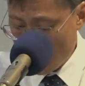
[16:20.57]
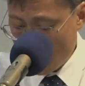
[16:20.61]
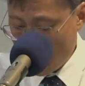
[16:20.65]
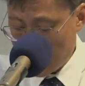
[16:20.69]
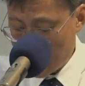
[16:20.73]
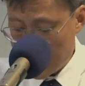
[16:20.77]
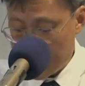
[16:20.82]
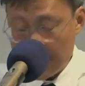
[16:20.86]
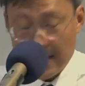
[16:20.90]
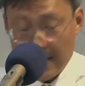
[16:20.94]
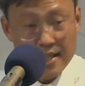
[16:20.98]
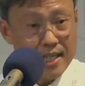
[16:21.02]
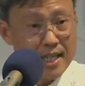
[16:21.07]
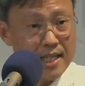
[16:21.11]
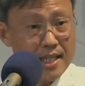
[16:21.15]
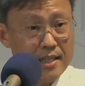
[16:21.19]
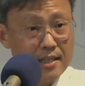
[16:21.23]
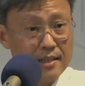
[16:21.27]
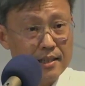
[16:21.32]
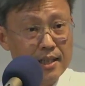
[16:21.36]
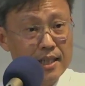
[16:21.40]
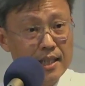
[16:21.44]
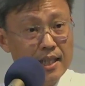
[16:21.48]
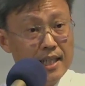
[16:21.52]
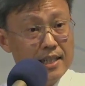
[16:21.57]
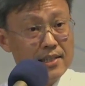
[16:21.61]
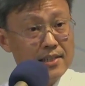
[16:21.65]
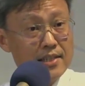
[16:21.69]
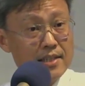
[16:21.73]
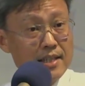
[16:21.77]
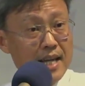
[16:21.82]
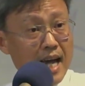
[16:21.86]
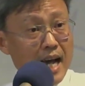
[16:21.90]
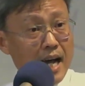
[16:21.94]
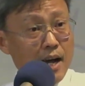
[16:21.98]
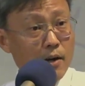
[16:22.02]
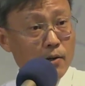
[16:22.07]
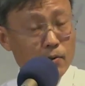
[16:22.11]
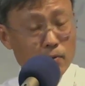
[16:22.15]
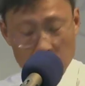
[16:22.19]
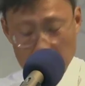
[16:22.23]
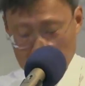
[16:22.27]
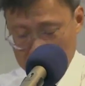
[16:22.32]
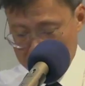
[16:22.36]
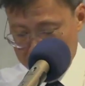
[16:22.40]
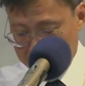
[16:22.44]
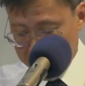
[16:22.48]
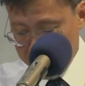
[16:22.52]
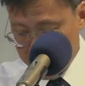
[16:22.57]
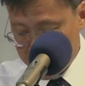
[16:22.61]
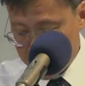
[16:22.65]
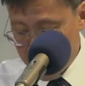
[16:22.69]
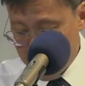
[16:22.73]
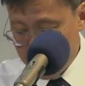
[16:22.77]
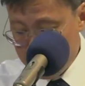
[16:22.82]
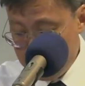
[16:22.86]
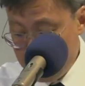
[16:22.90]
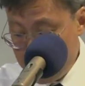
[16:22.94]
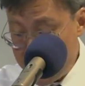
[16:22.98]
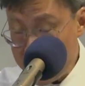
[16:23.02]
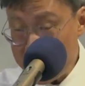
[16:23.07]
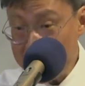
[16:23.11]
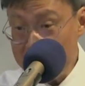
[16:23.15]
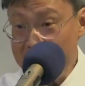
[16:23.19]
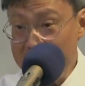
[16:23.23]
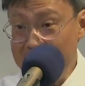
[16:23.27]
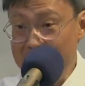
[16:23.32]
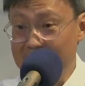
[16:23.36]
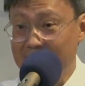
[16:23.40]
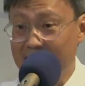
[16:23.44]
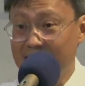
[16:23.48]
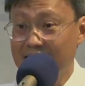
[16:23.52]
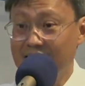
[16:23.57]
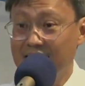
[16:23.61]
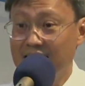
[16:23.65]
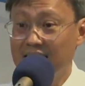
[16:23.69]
well, it's here, it's now, it's me.